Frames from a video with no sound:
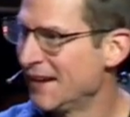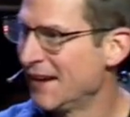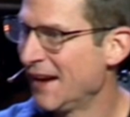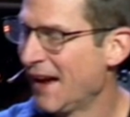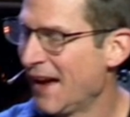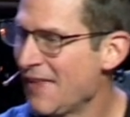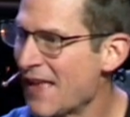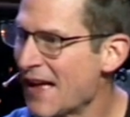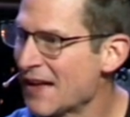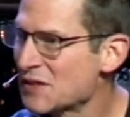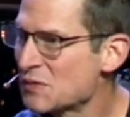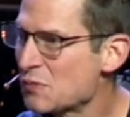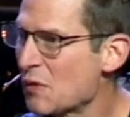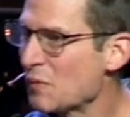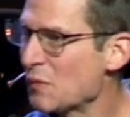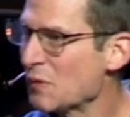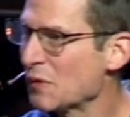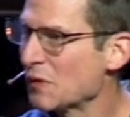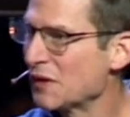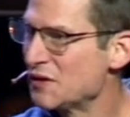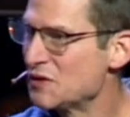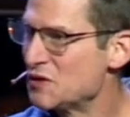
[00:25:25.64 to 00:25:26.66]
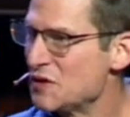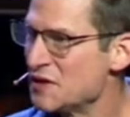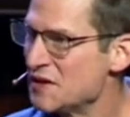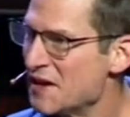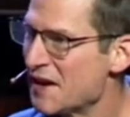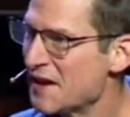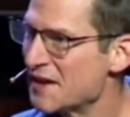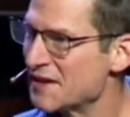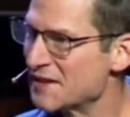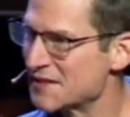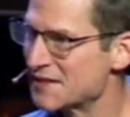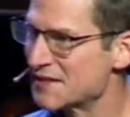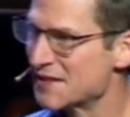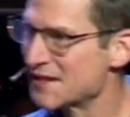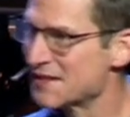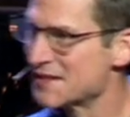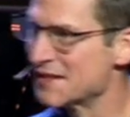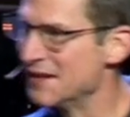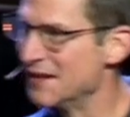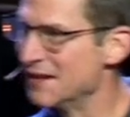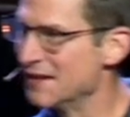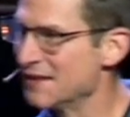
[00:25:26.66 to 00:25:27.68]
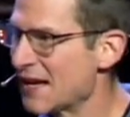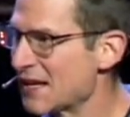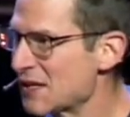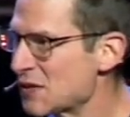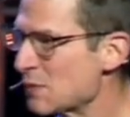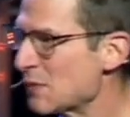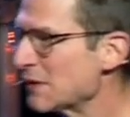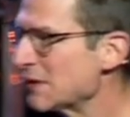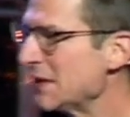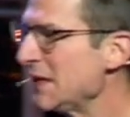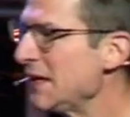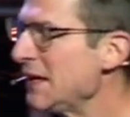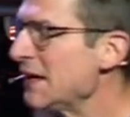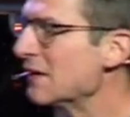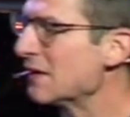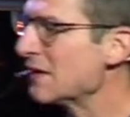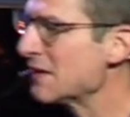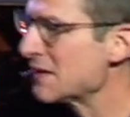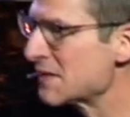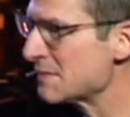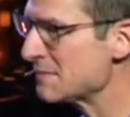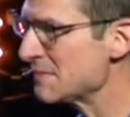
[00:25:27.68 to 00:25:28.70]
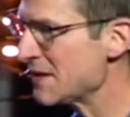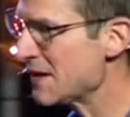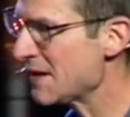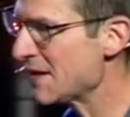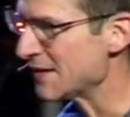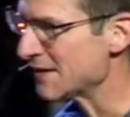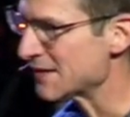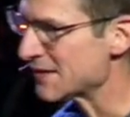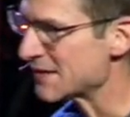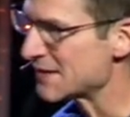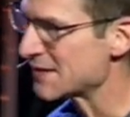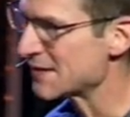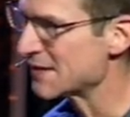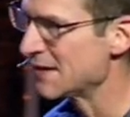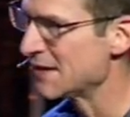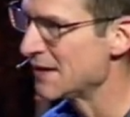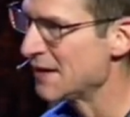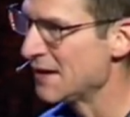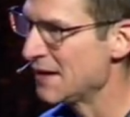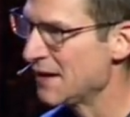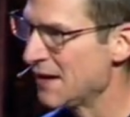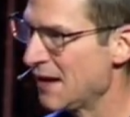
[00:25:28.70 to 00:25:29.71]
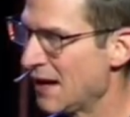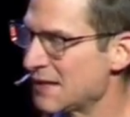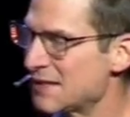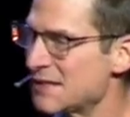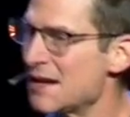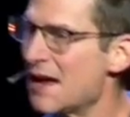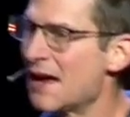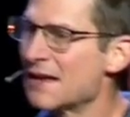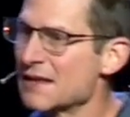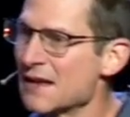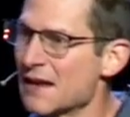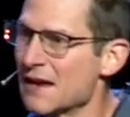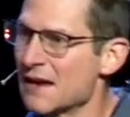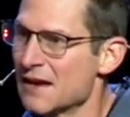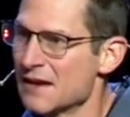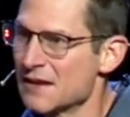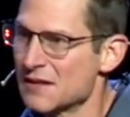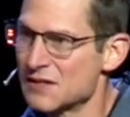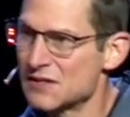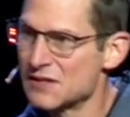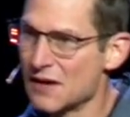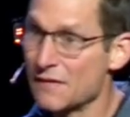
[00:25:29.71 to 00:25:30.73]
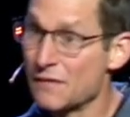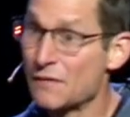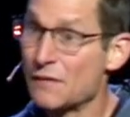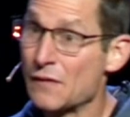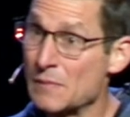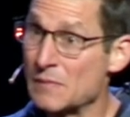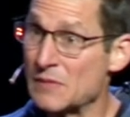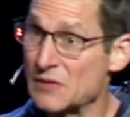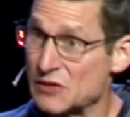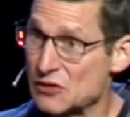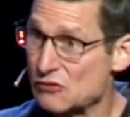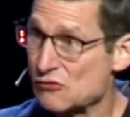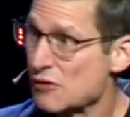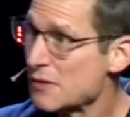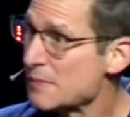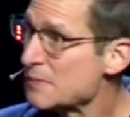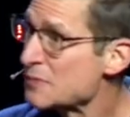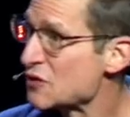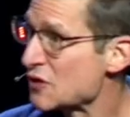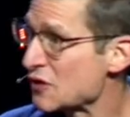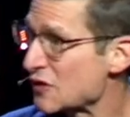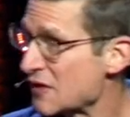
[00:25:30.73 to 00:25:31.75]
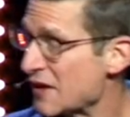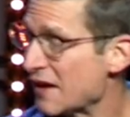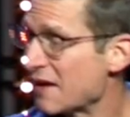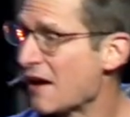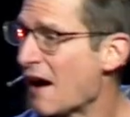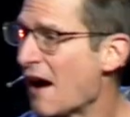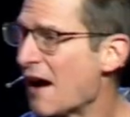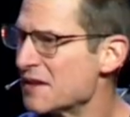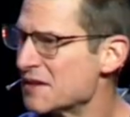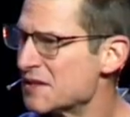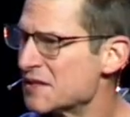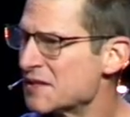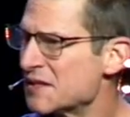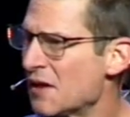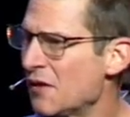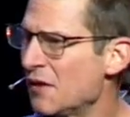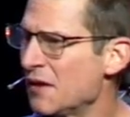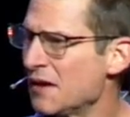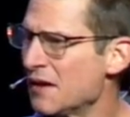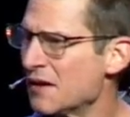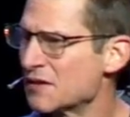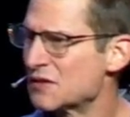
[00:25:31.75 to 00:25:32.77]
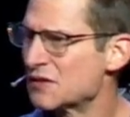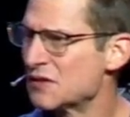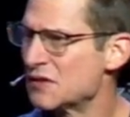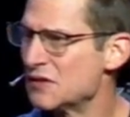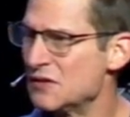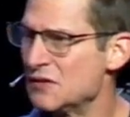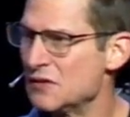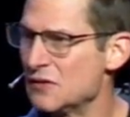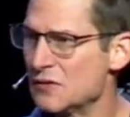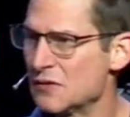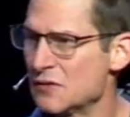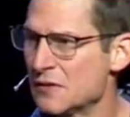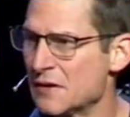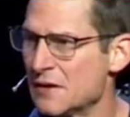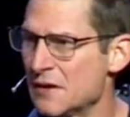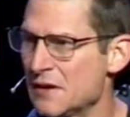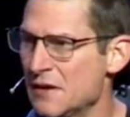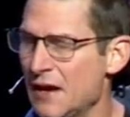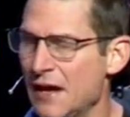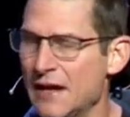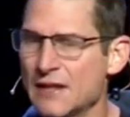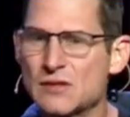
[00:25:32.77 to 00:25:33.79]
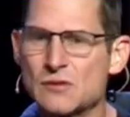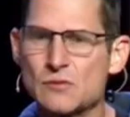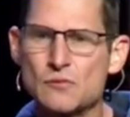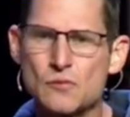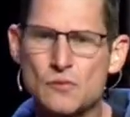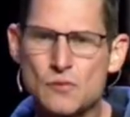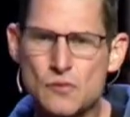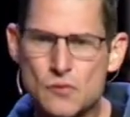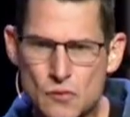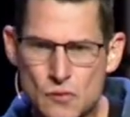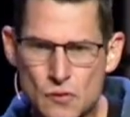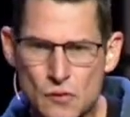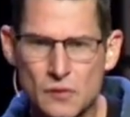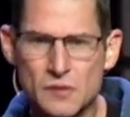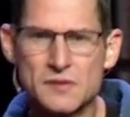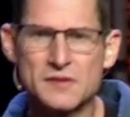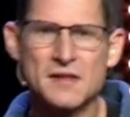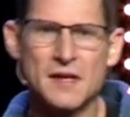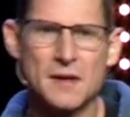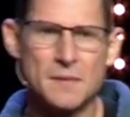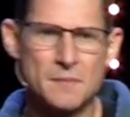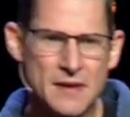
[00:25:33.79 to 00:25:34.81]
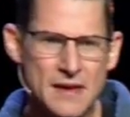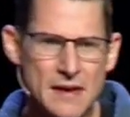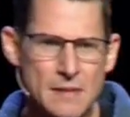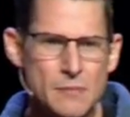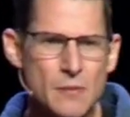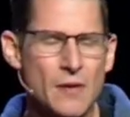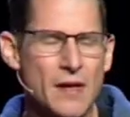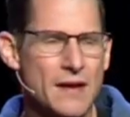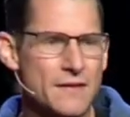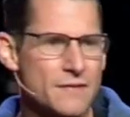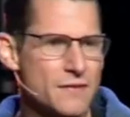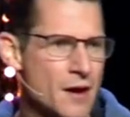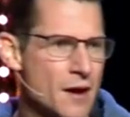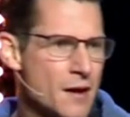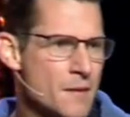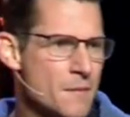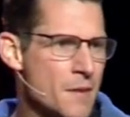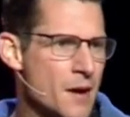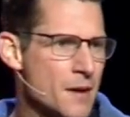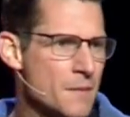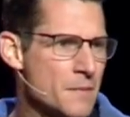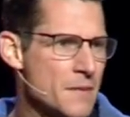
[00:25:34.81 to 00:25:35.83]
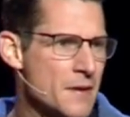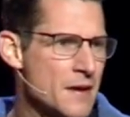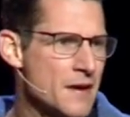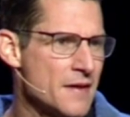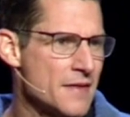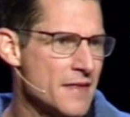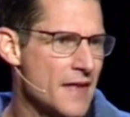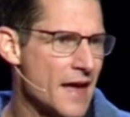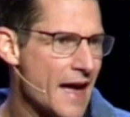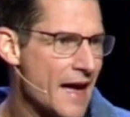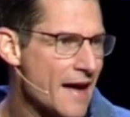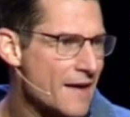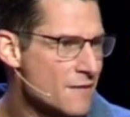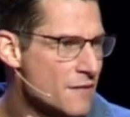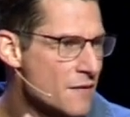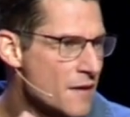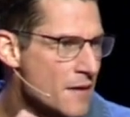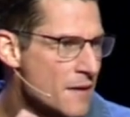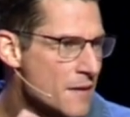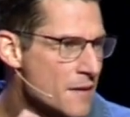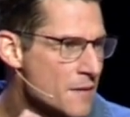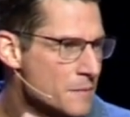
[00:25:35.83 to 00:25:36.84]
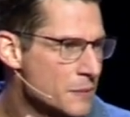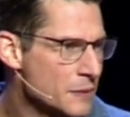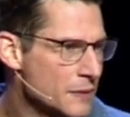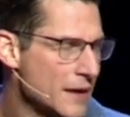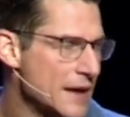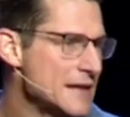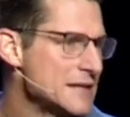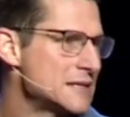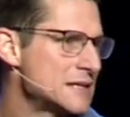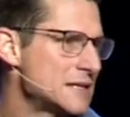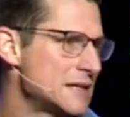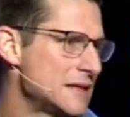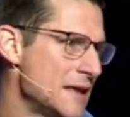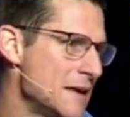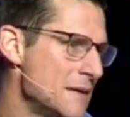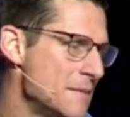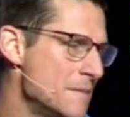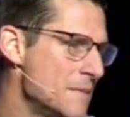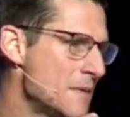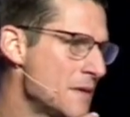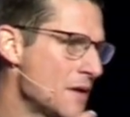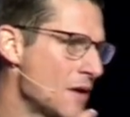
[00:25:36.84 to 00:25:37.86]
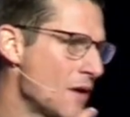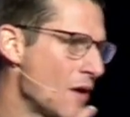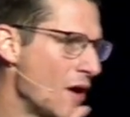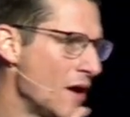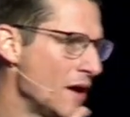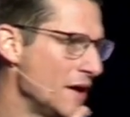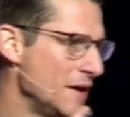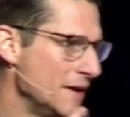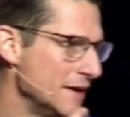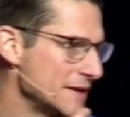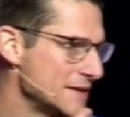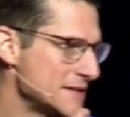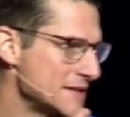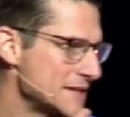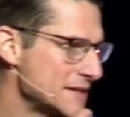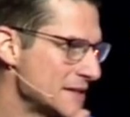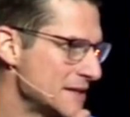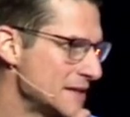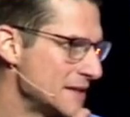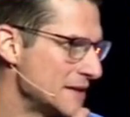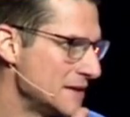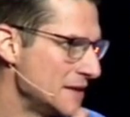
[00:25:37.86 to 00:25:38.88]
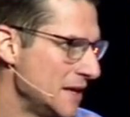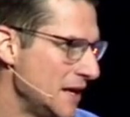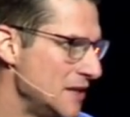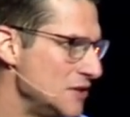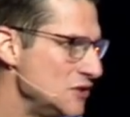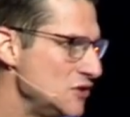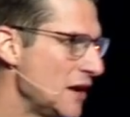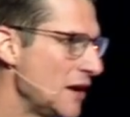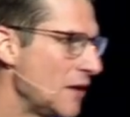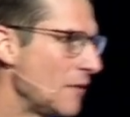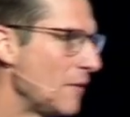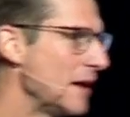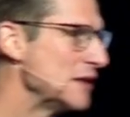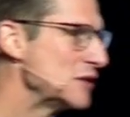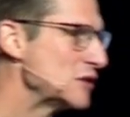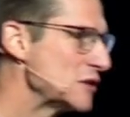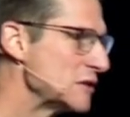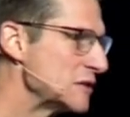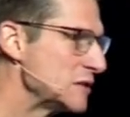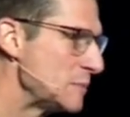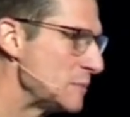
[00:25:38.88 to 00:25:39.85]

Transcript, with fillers: And that's what religion does, doesn't it? That's what legalism does. It's not stuff from the scripture that God is telling us to do, it's rules that people have come up that have placed them on us. In generations